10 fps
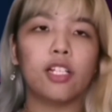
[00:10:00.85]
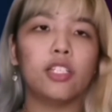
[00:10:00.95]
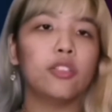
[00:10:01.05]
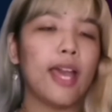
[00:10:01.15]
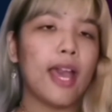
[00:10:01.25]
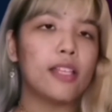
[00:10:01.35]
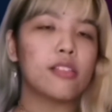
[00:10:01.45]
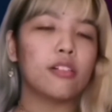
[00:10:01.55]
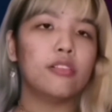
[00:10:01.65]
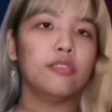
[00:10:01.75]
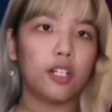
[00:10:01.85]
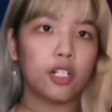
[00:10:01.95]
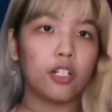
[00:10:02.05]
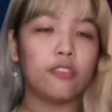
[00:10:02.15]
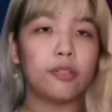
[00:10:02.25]
into the hands of our
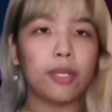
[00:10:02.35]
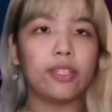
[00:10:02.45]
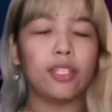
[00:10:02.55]
government,